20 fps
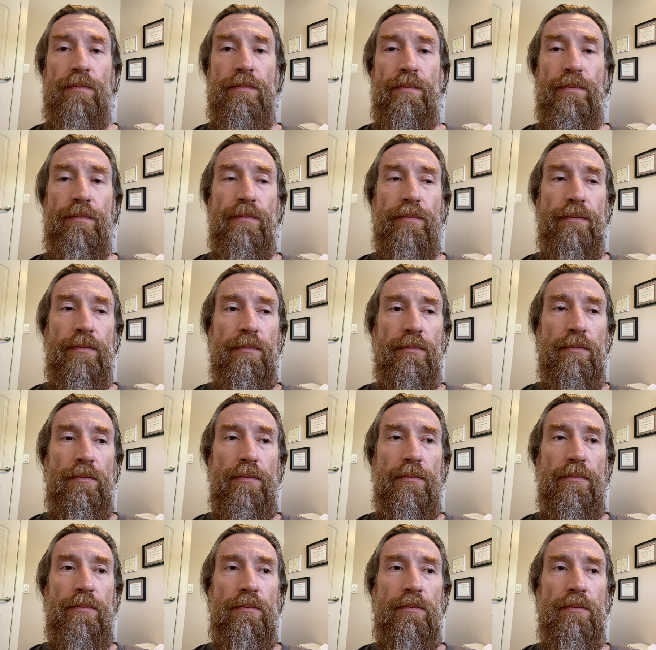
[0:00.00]

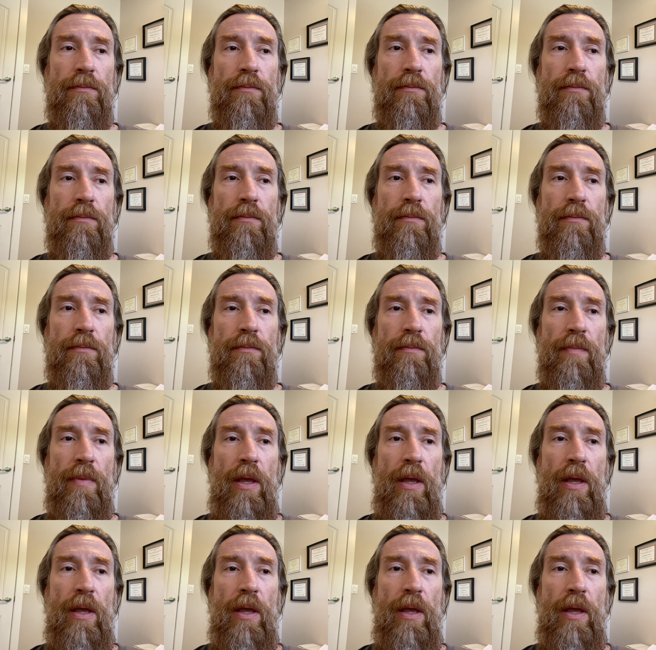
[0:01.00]
[no speech]